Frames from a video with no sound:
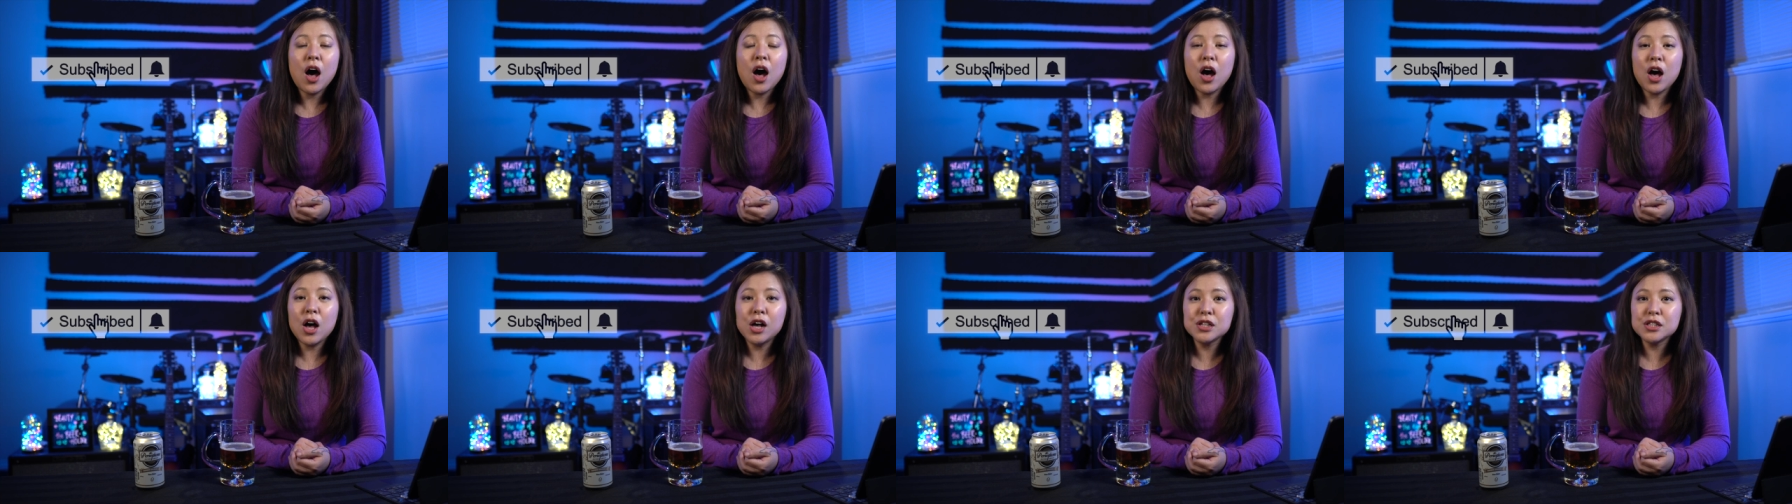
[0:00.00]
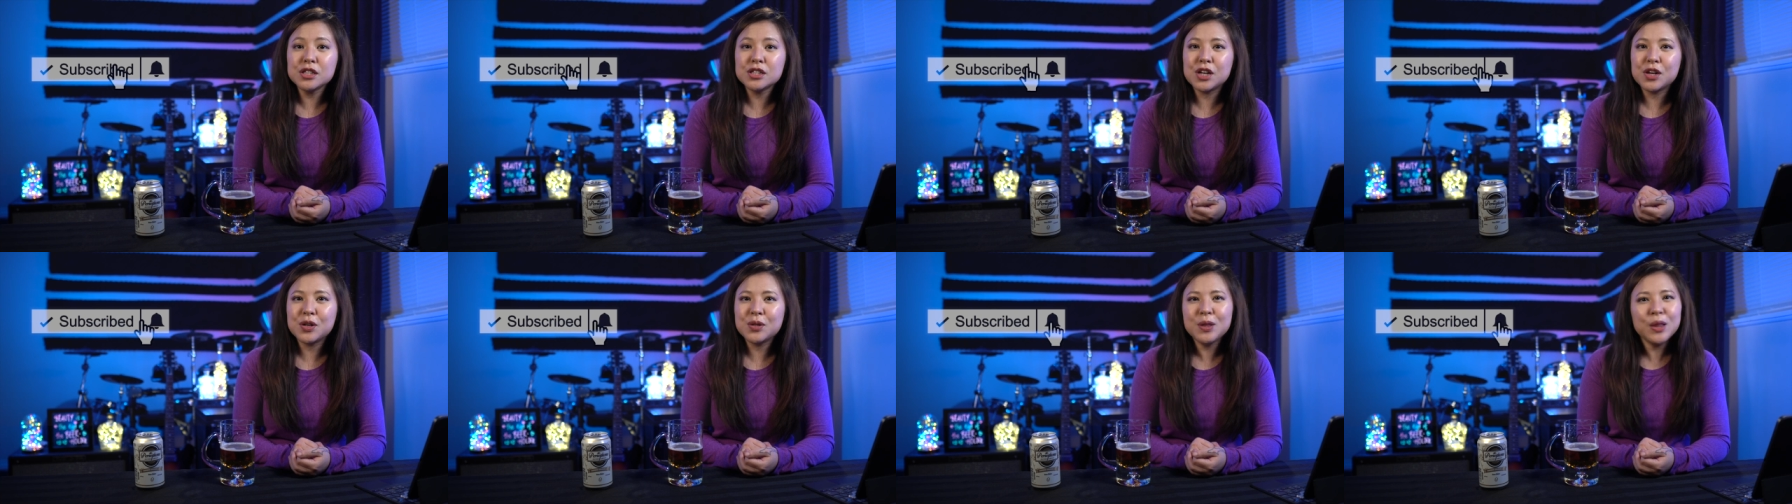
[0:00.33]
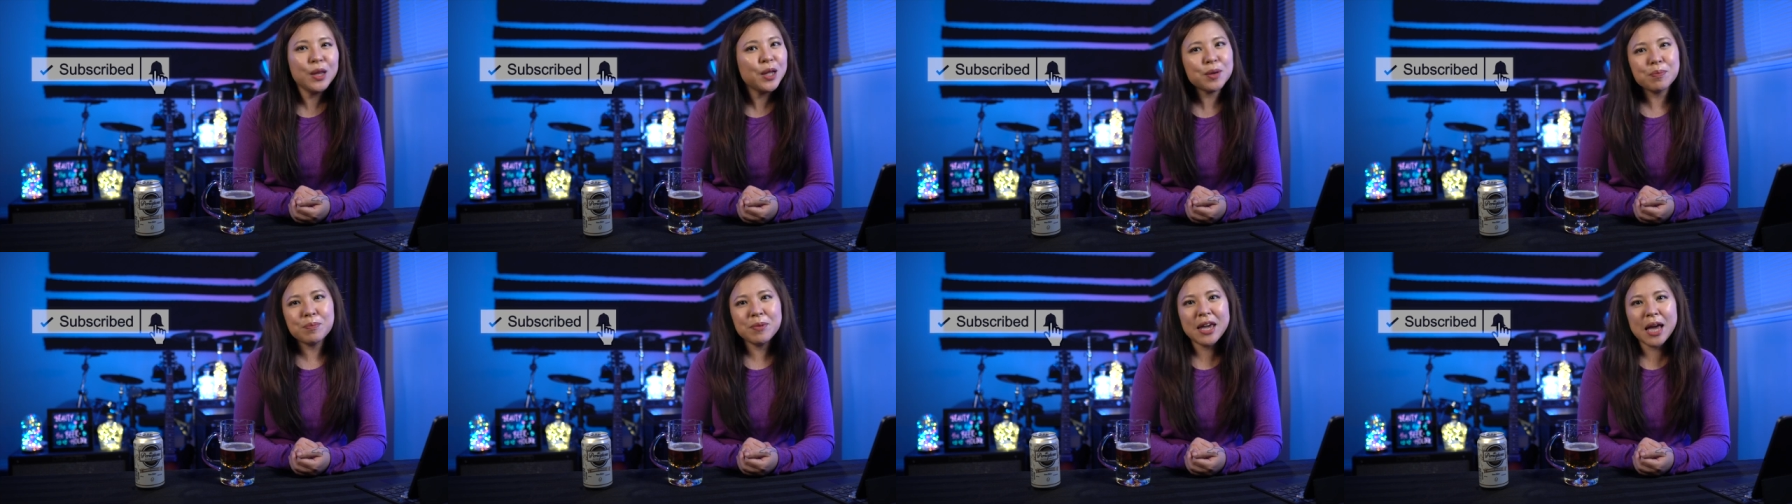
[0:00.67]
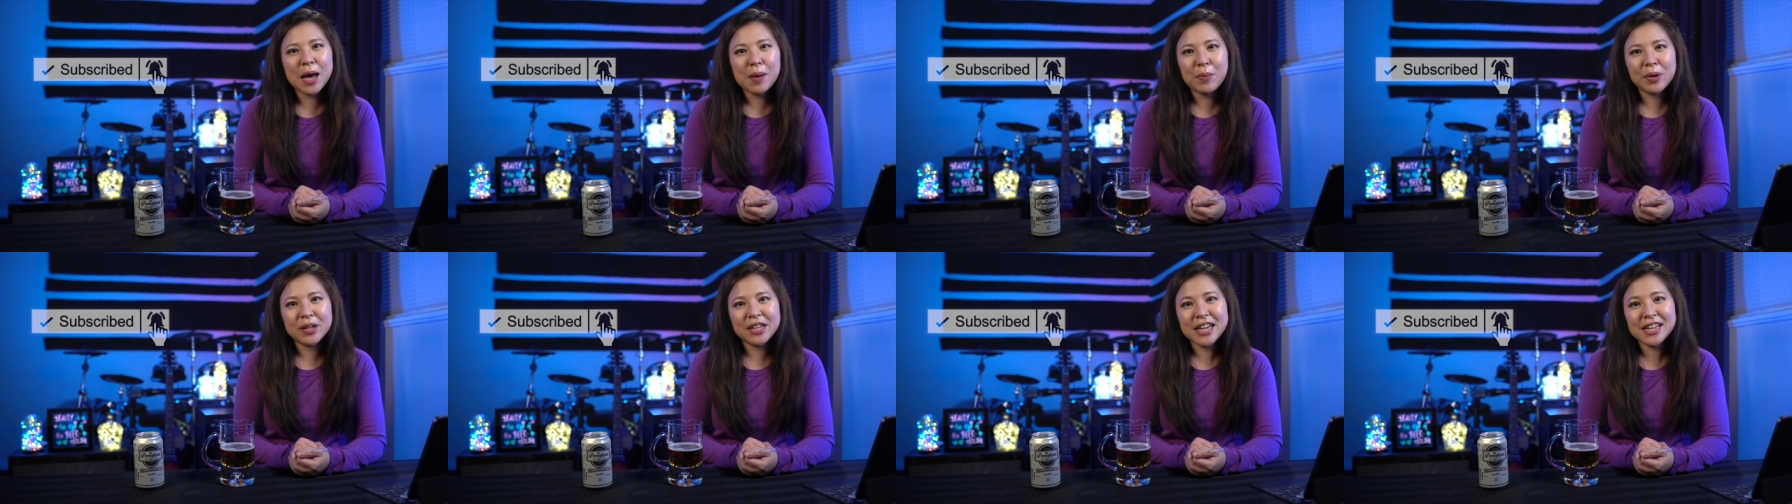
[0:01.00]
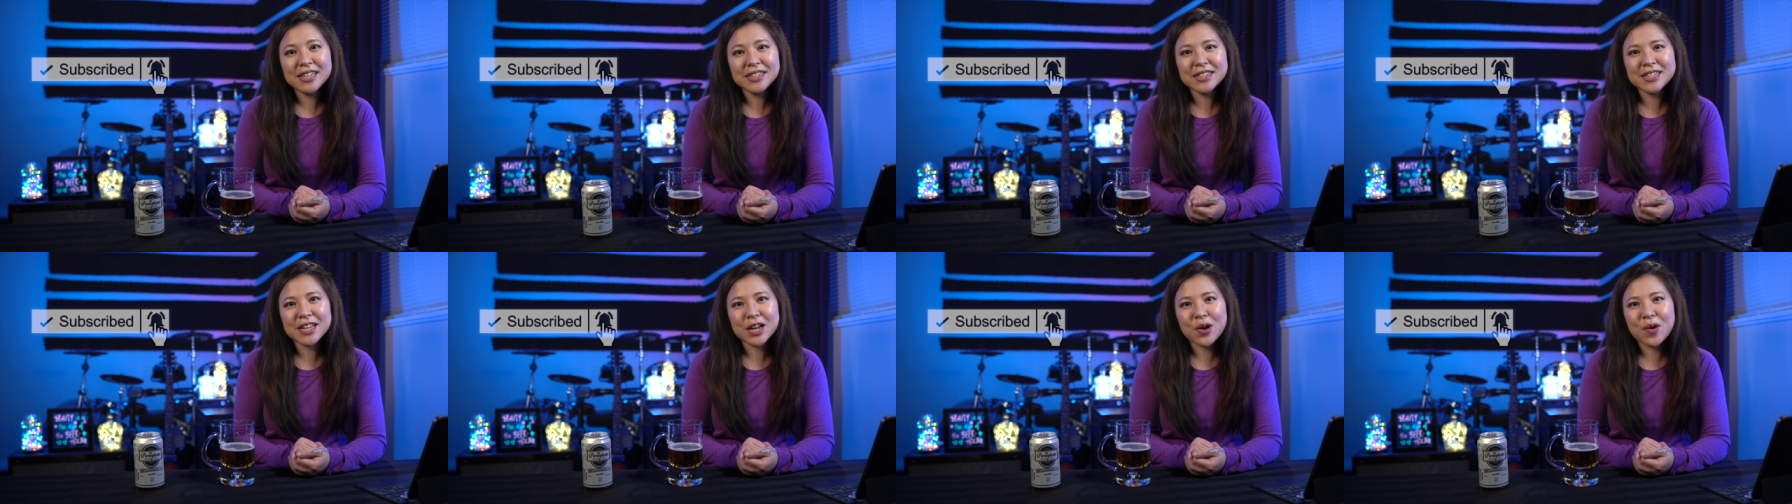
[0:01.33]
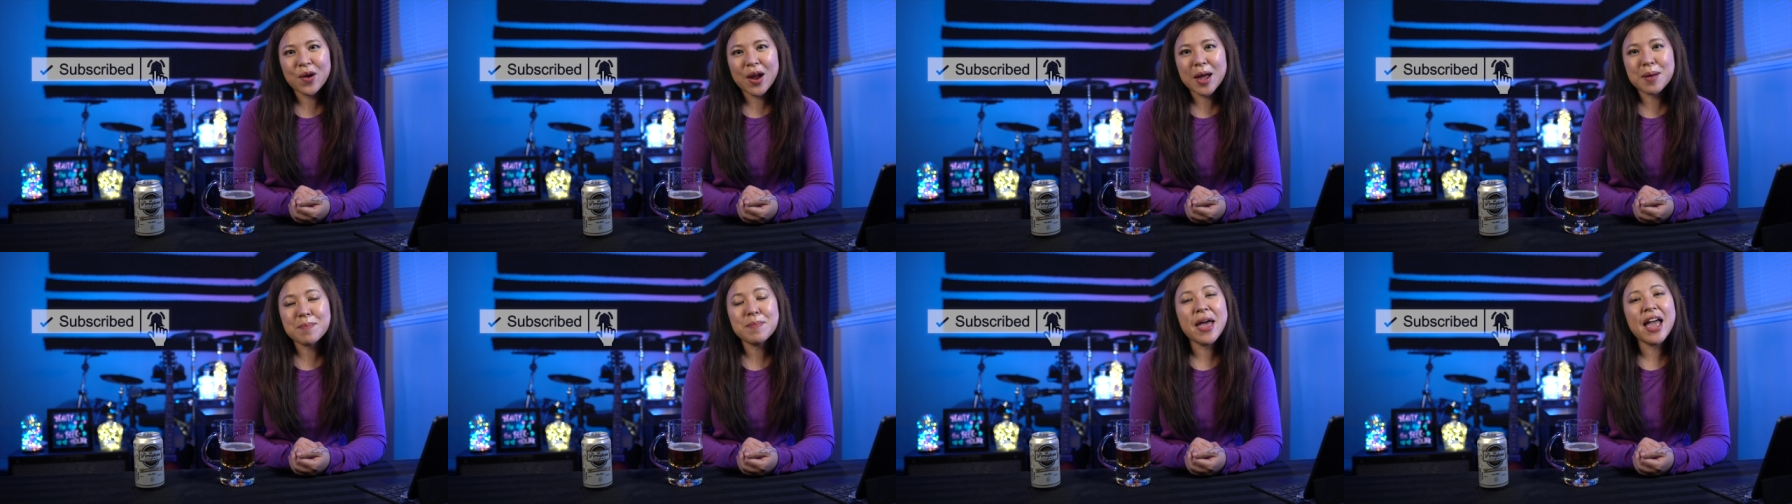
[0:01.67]
Also, look me up on
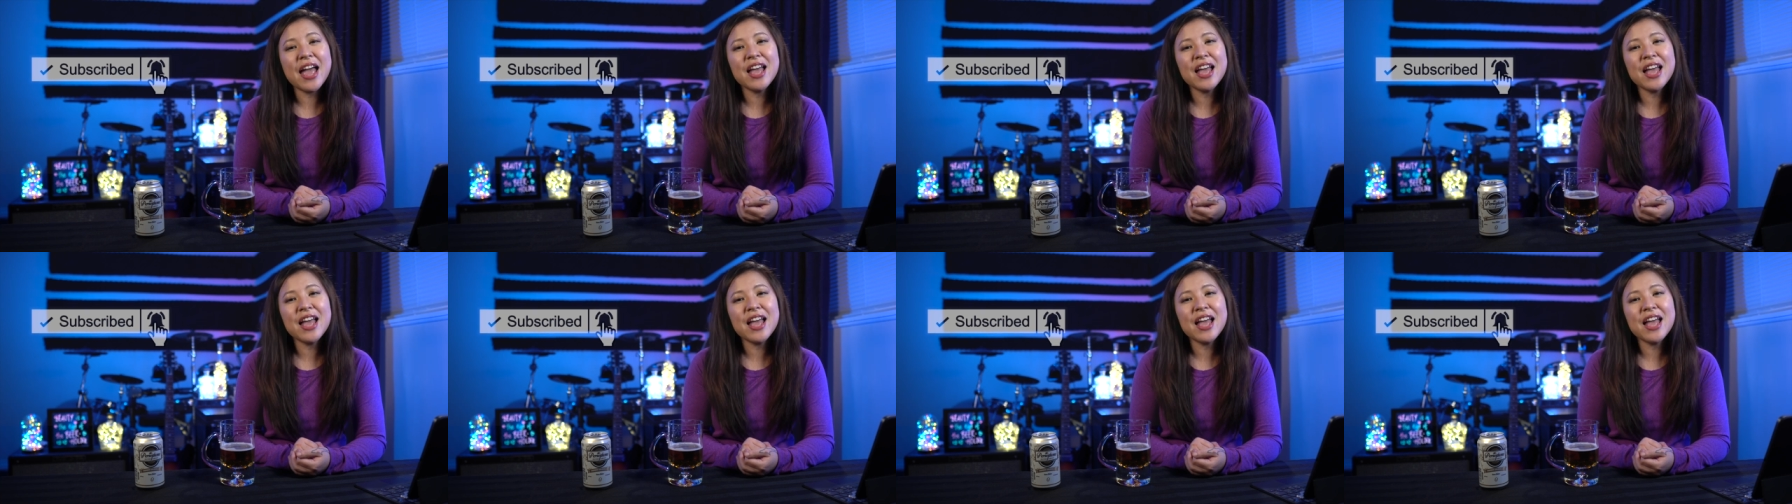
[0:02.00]
Instagram